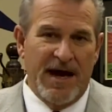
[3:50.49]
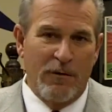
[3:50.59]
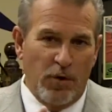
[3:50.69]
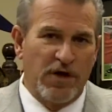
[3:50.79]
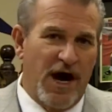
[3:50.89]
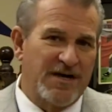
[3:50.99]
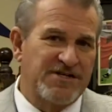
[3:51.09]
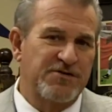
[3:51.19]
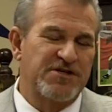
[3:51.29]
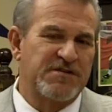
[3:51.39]
I will
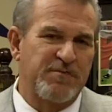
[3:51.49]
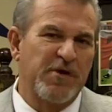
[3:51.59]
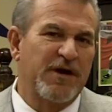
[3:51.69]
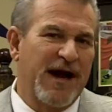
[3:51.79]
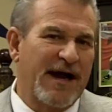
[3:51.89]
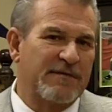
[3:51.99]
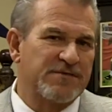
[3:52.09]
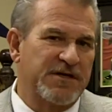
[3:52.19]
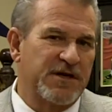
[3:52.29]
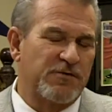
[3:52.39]
caution you, disputed
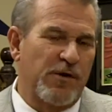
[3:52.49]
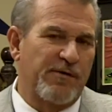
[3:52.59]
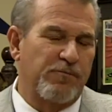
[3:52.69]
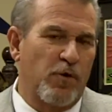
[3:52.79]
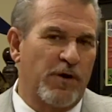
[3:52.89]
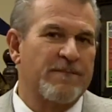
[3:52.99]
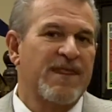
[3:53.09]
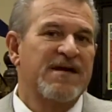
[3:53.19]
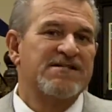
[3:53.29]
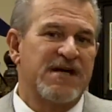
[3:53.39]
items on your credit report
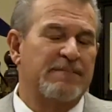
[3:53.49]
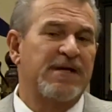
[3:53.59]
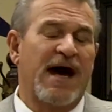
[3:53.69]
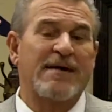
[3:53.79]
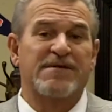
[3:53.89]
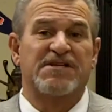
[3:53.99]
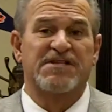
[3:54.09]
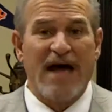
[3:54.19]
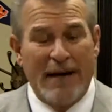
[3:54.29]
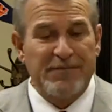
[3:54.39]
sometimes can
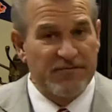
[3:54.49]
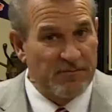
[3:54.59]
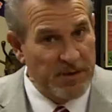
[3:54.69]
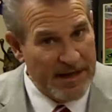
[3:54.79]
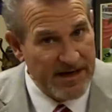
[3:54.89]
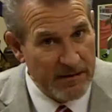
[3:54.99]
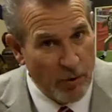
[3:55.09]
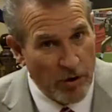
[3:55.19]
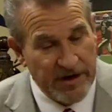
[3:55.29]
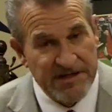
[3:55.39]
stop you from getting a
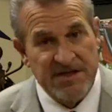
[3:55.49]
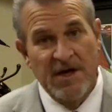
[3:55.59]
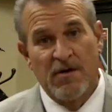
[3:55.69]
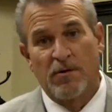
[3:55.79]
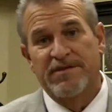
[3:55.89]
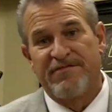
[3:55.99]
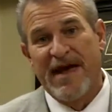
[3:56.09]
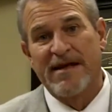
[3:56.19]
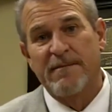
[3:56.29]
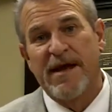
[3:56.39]
mortgage with
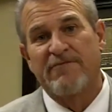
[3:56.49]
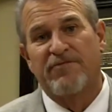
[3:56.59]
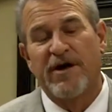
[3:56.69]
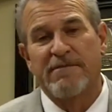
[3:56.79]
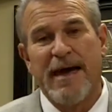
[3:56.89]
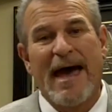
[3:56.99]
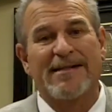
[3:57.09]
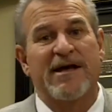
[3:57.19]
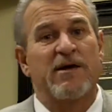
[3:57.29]
Fannie Mae and Freddie Mac.